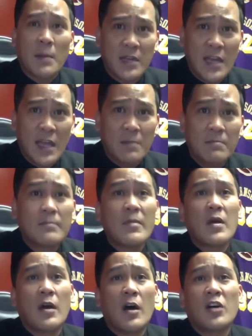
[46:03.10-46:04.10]
name,
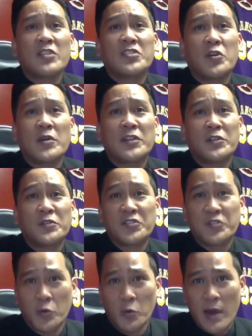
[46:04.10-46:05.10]
also includes
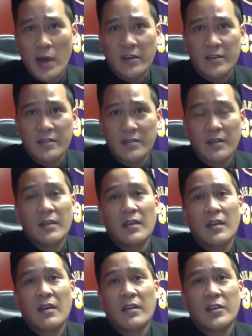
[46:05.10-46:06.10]
school records,
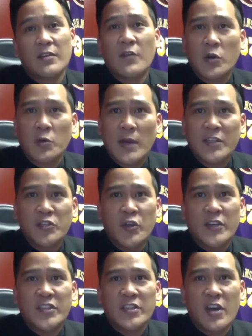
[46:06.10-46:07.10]
your voter
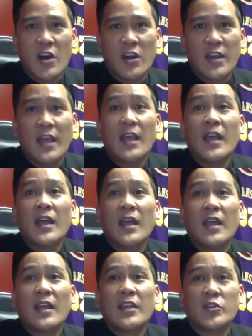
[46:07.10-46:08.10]
registration card,
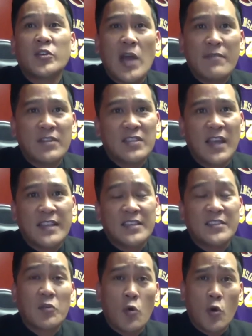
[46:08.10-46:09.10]
your driver's license
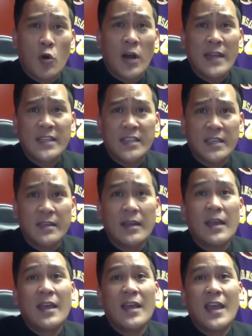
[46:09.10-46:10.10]
or ID,
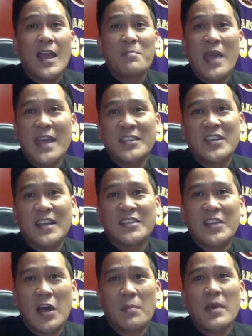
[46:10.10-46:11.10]
a paycheck
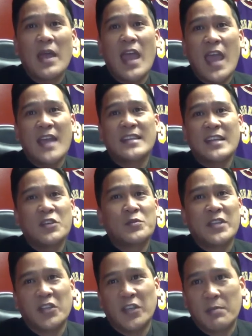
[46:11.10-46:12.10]
stub, and a
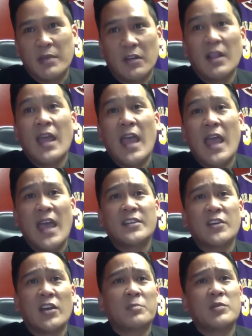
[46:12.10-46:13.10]
utility bill, and
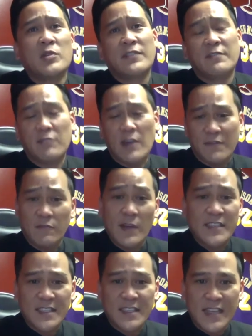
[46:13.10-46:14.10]
other proof of
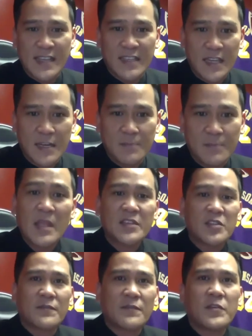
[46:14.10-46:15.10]
residency as needed. So the
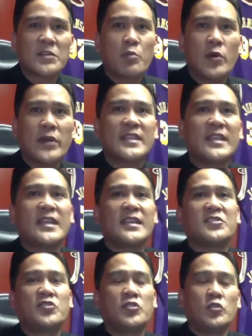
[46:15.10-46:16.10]
first point is
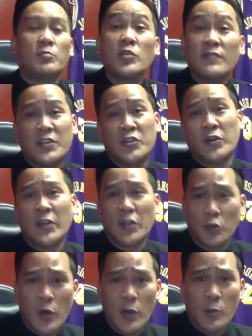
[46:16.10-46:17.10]
to prove that you're an
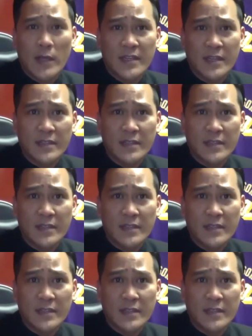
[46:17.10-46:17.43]
Illinois resident.